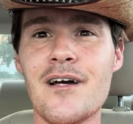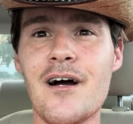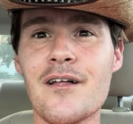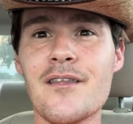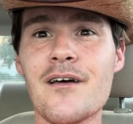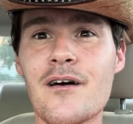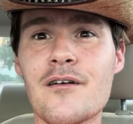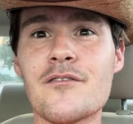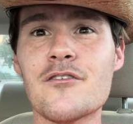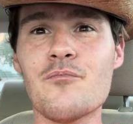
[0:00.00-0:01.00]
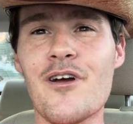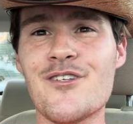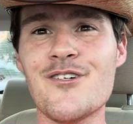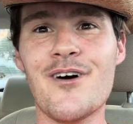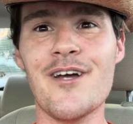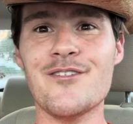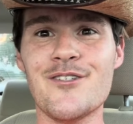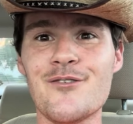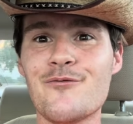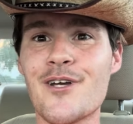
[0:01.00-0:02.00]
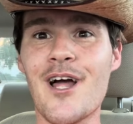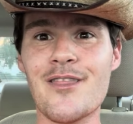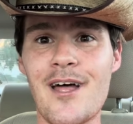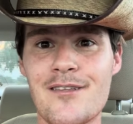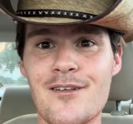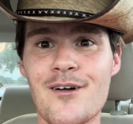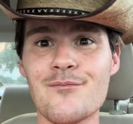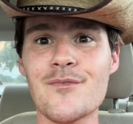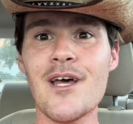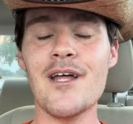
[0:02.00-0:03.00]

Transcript: uh, the uh, Sprite Chill ICEE. We got that done.